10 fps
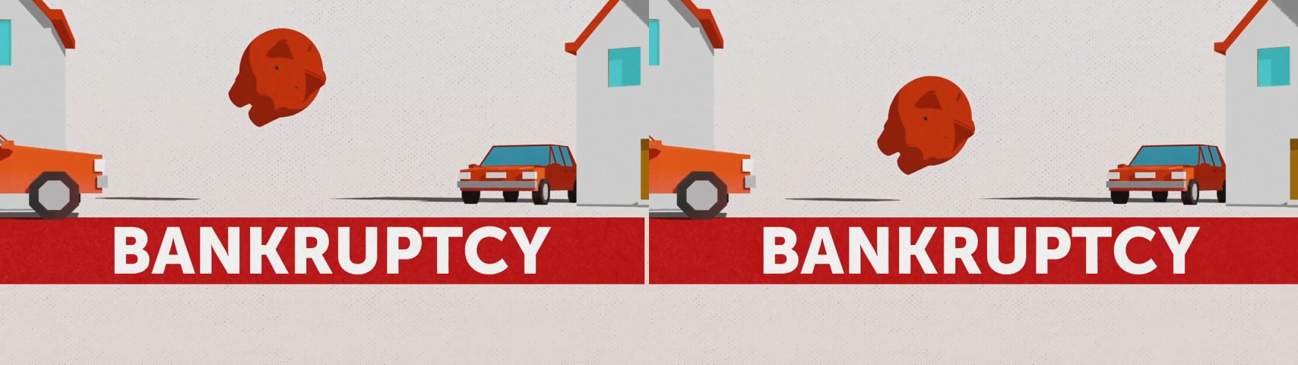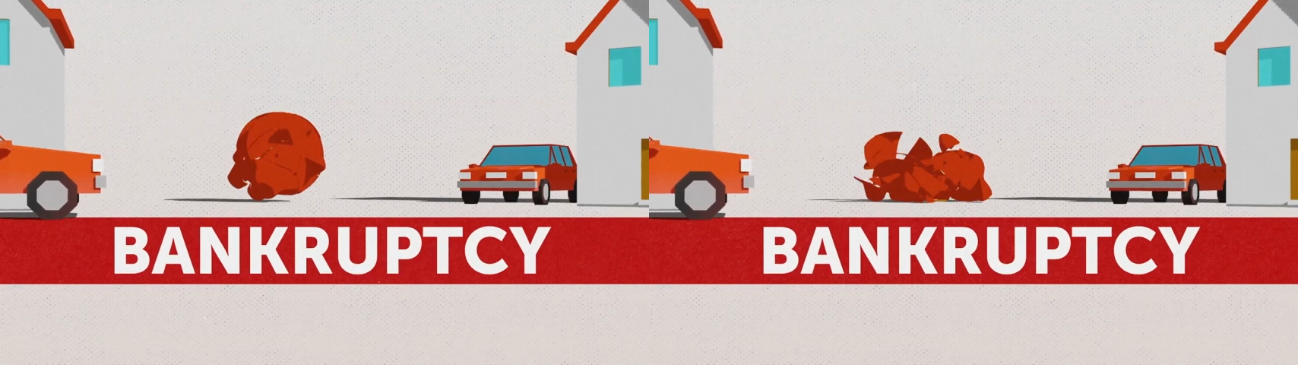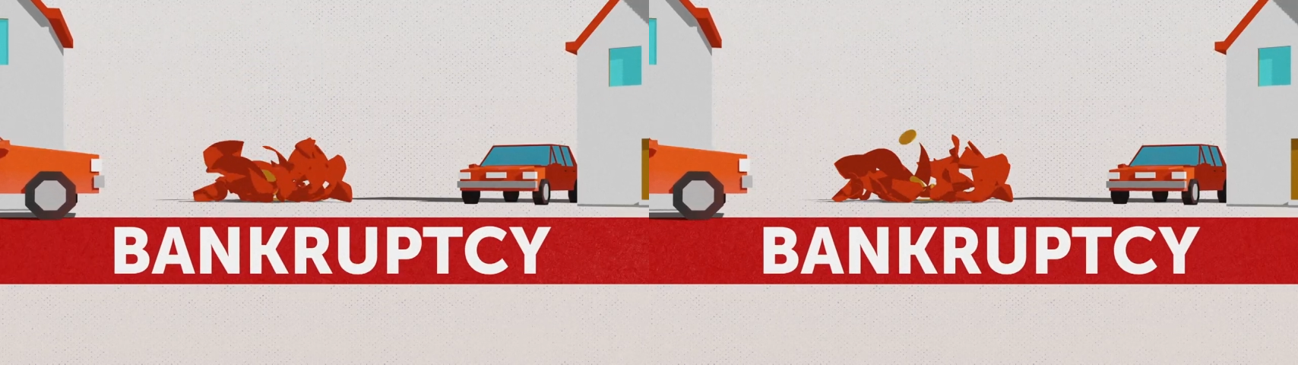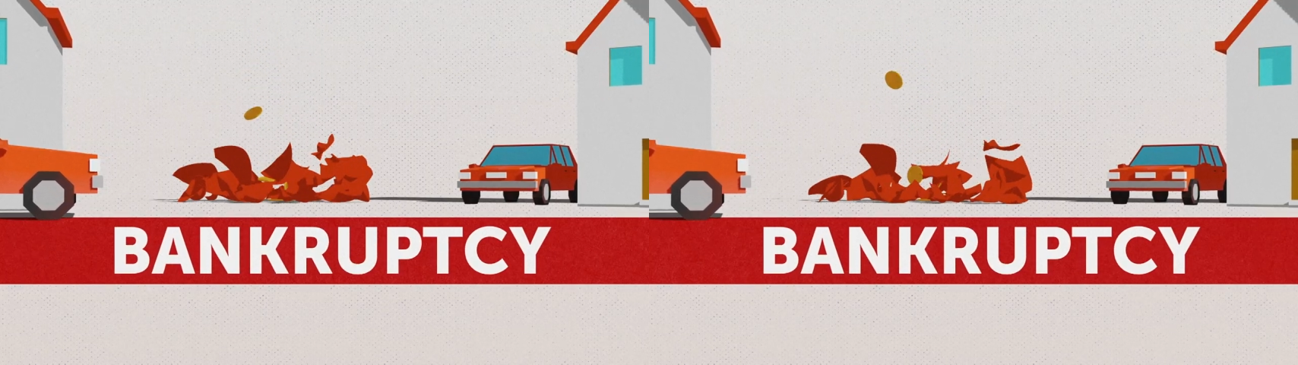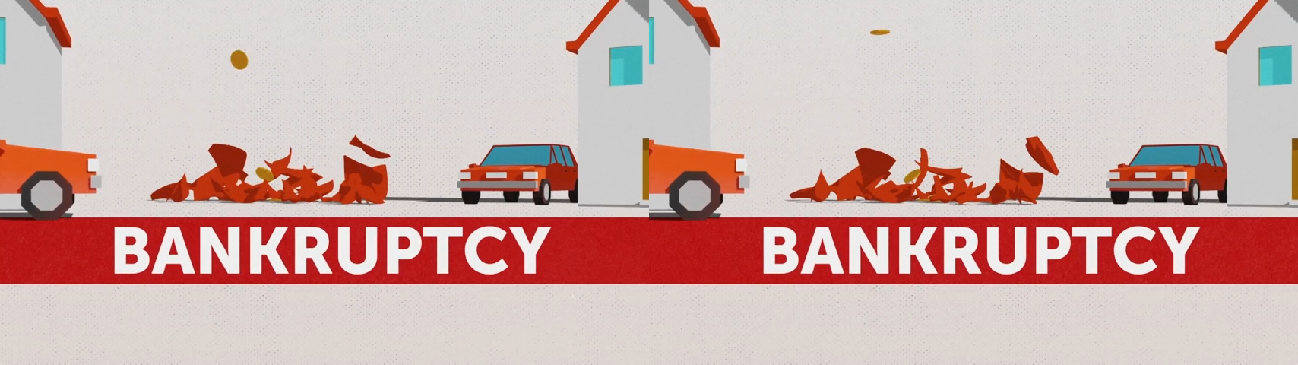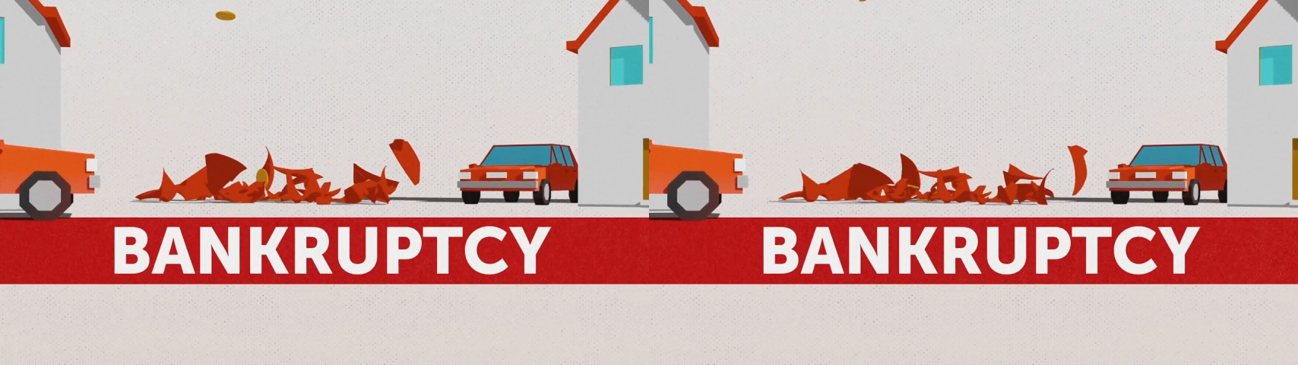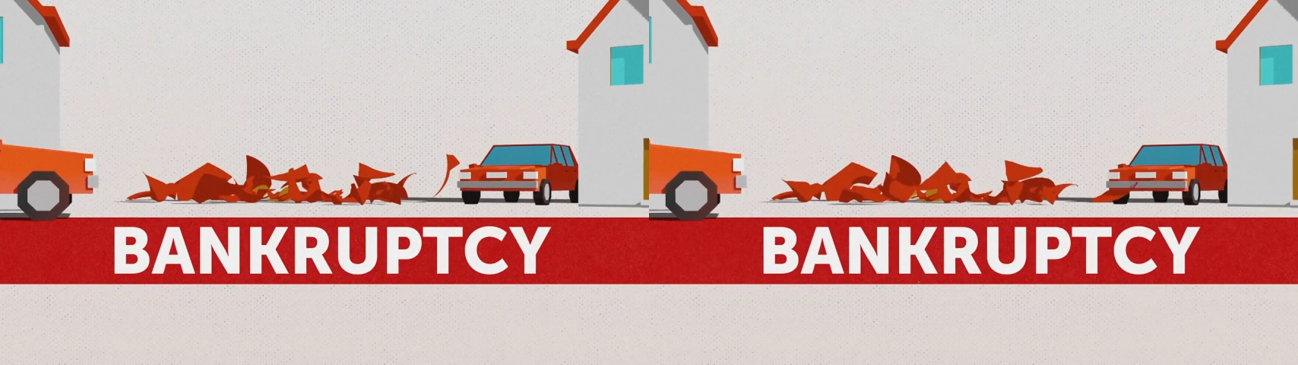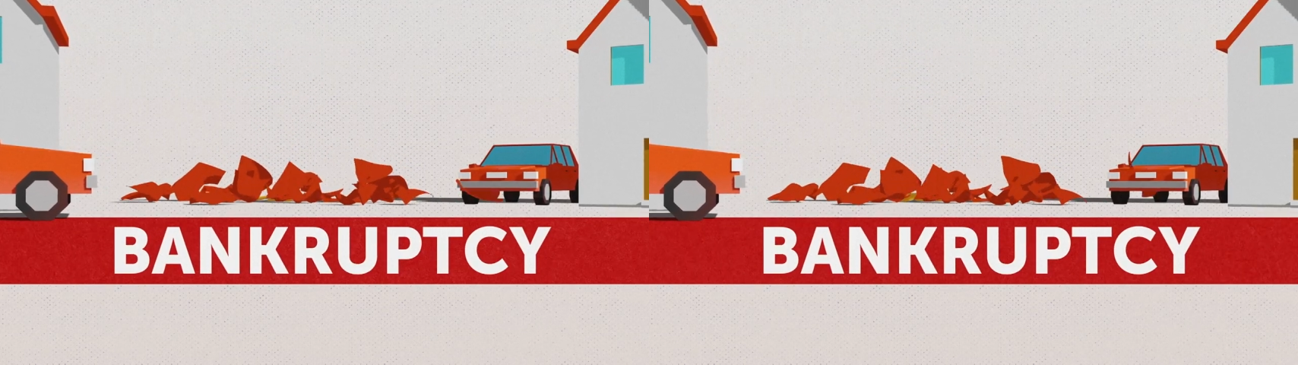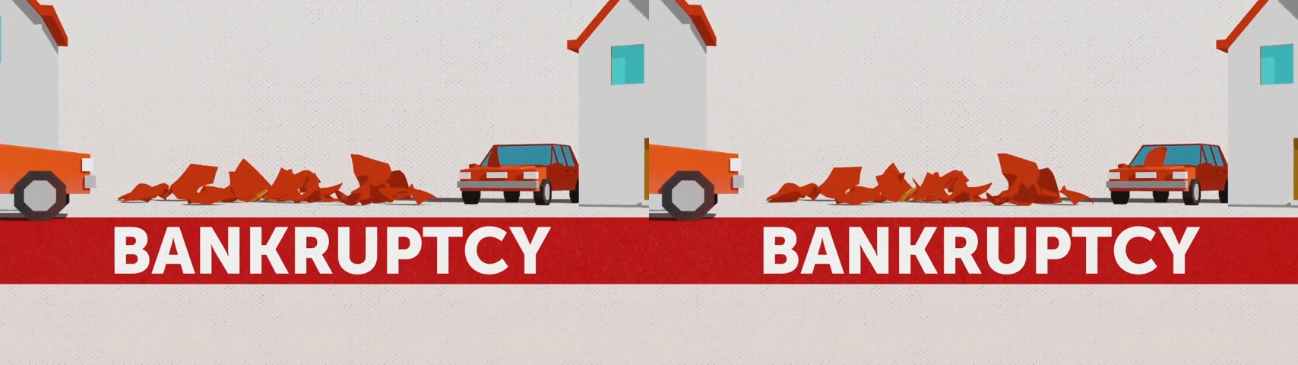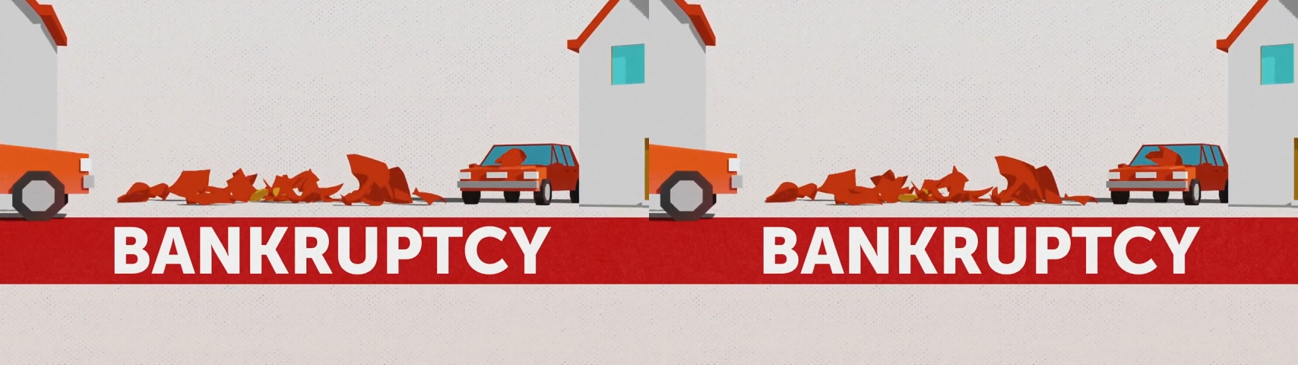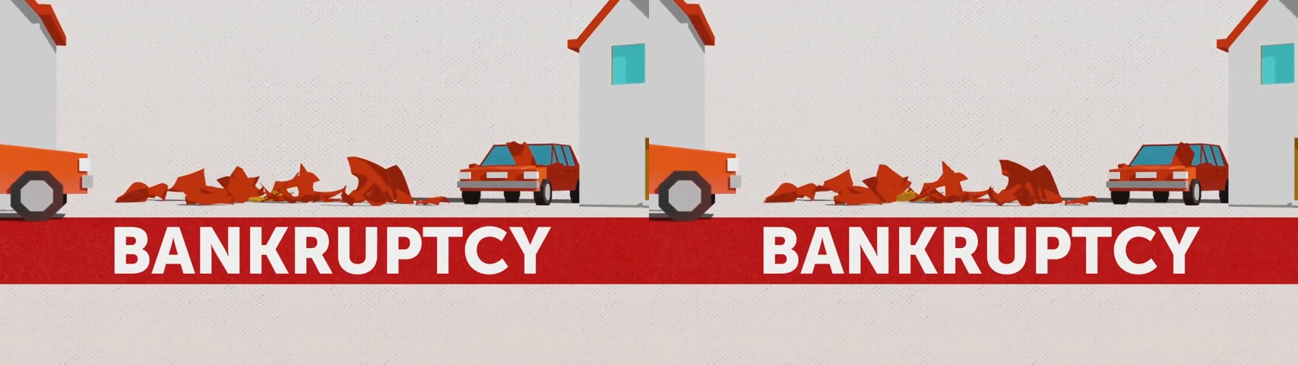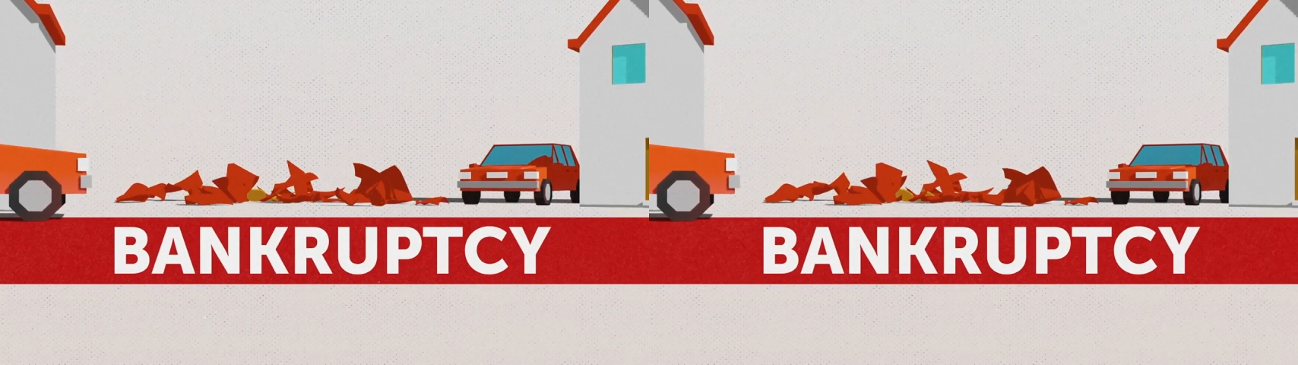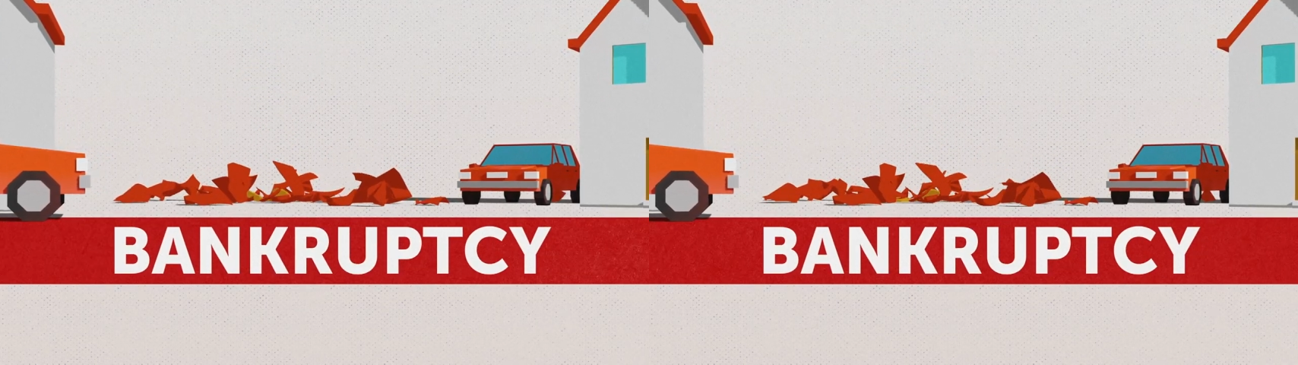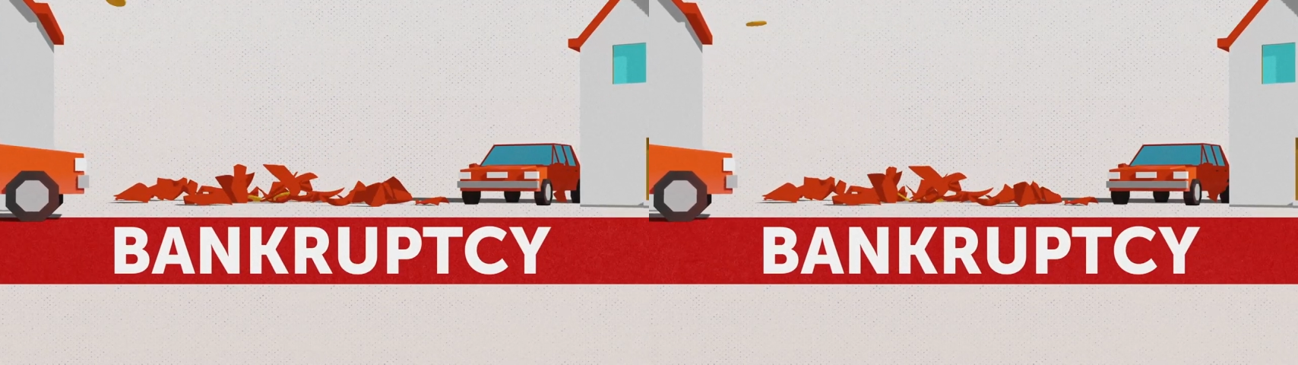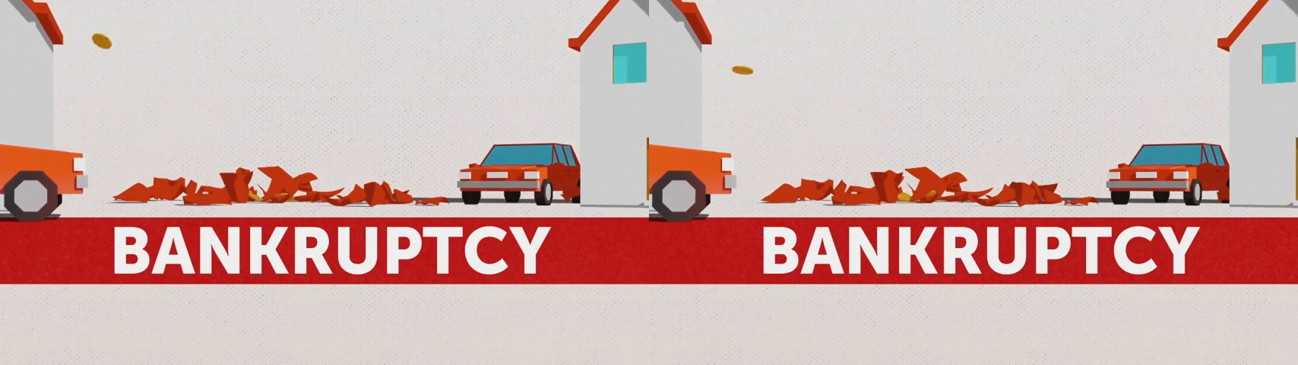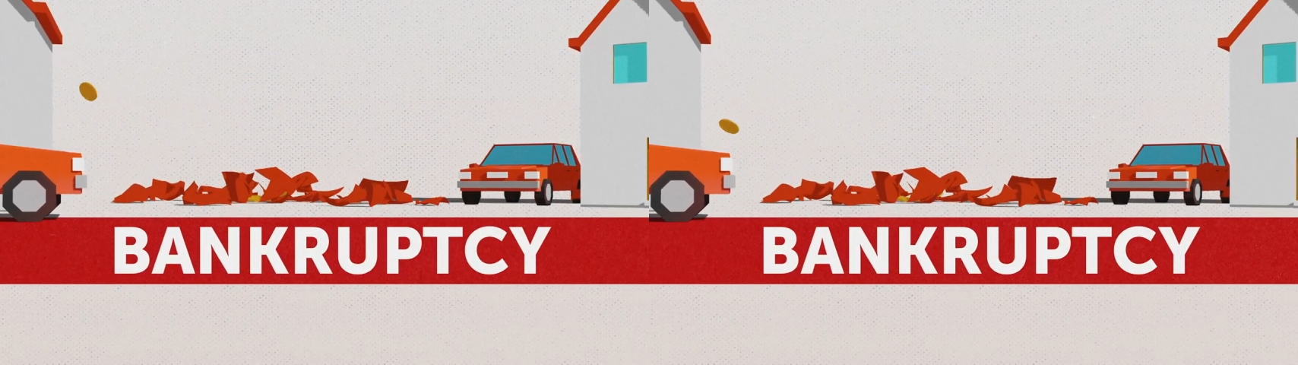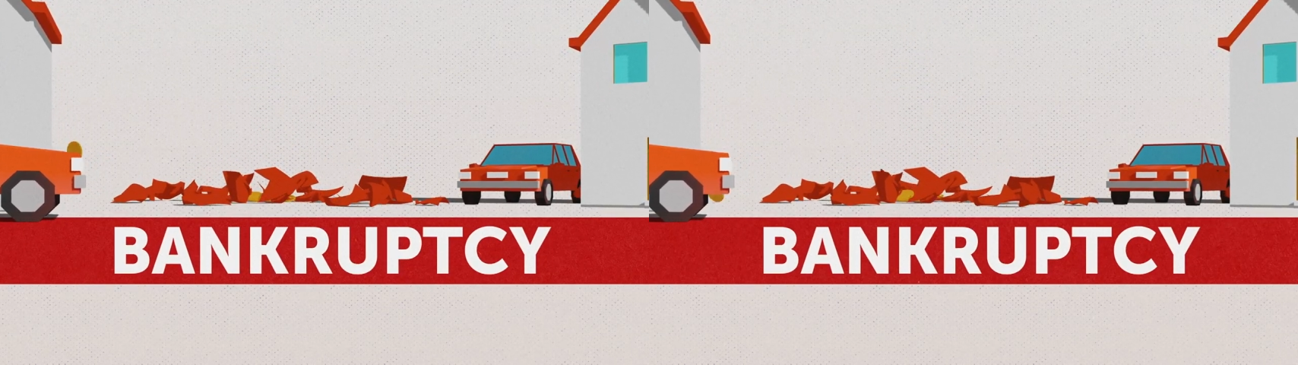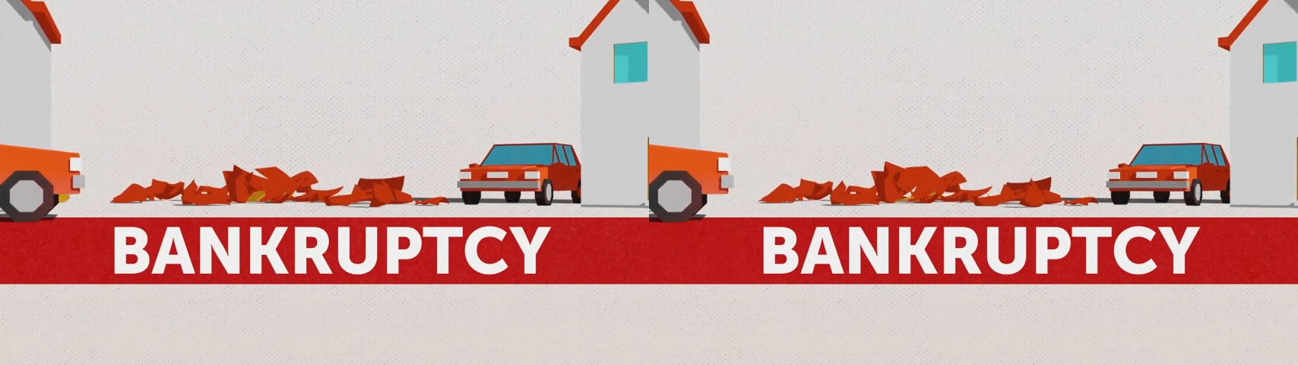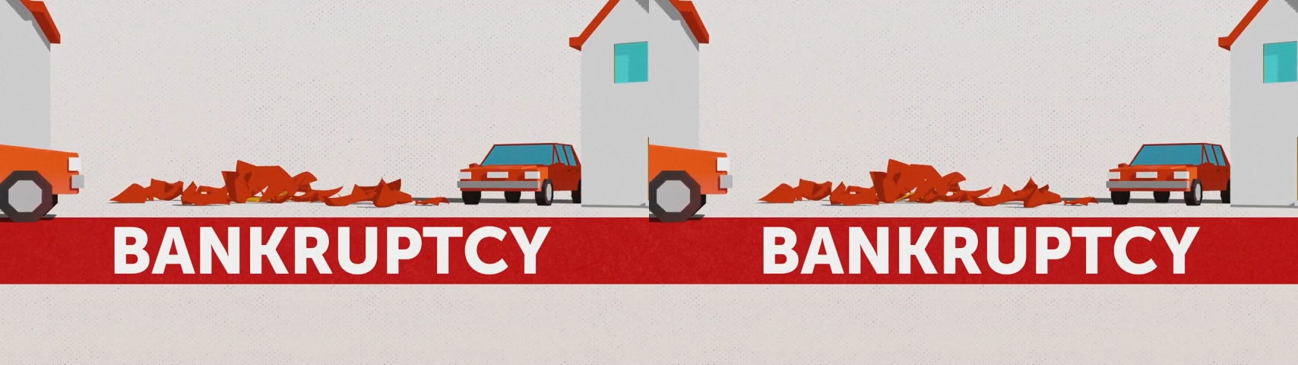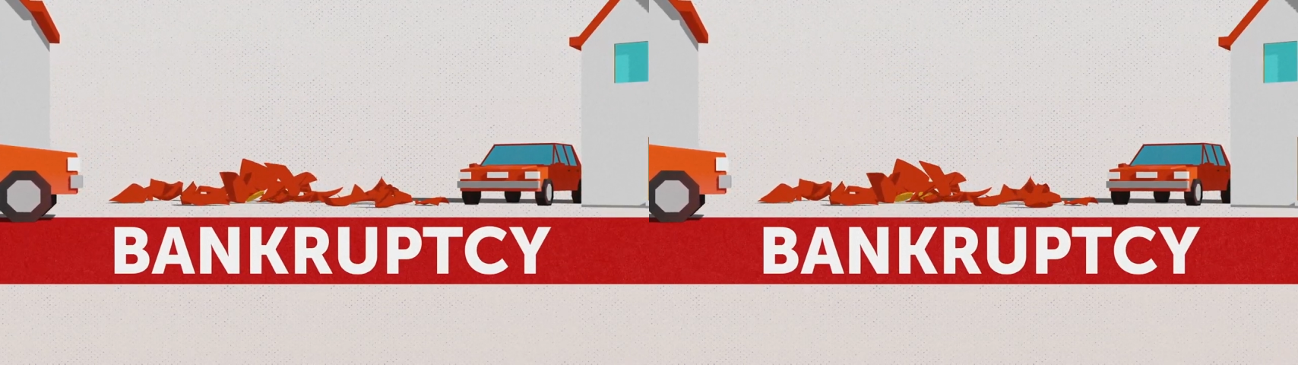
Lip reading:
No face is visible, so there are no lips to read.